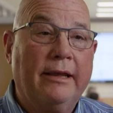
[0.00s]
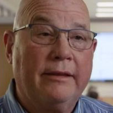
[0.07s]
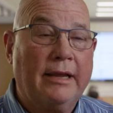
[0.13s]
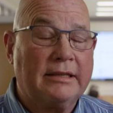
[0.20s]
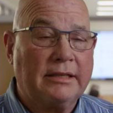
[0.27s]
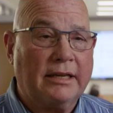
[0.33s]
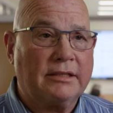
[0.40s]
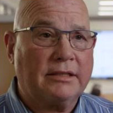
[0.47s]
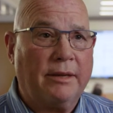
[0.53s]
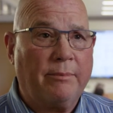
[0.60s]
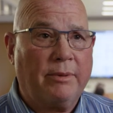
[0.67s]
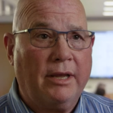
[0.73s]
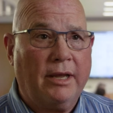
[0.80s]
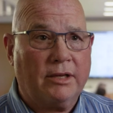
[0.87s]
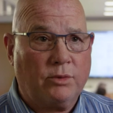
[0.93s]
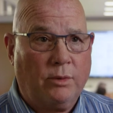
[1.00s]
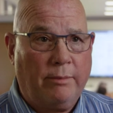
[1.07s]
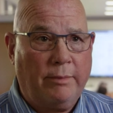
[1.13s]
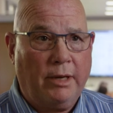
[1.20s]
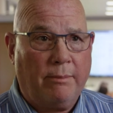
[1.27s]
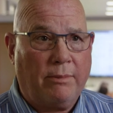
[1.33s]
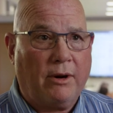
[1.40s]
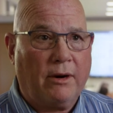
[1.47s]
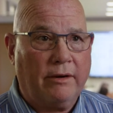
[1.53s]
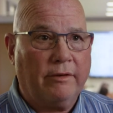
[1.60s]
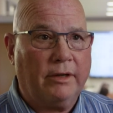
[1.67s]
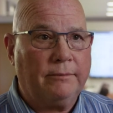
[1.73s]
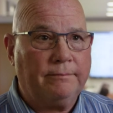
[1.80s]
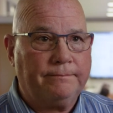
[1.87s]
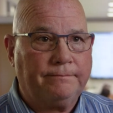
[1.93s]
and that's SMPS will be a part
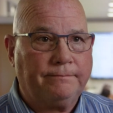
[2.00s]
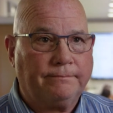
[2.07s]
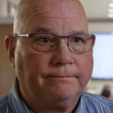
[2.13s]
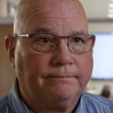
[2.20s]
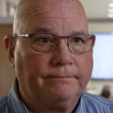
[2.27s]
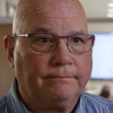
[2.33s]
of it.